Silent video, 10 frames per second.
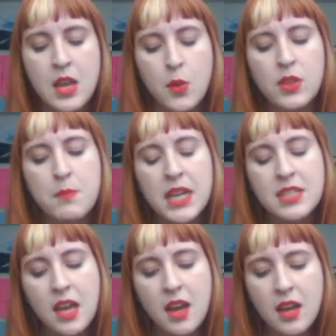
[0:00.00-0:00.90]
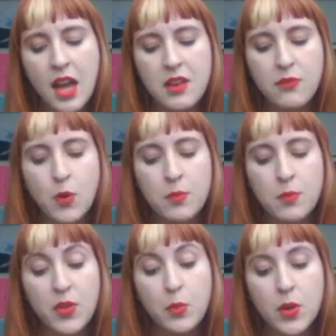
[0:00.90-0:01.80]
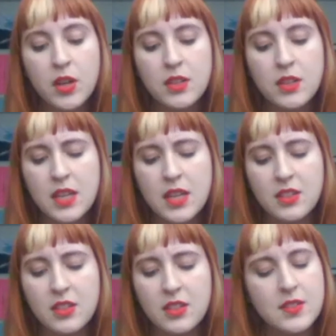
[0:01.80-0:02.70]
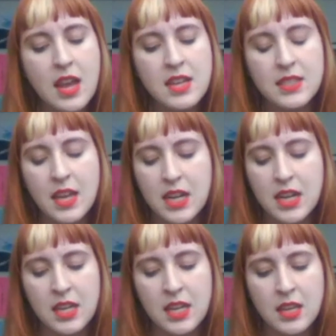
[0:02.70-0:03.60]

With my tongue, I form the words, "It looks nice, honey."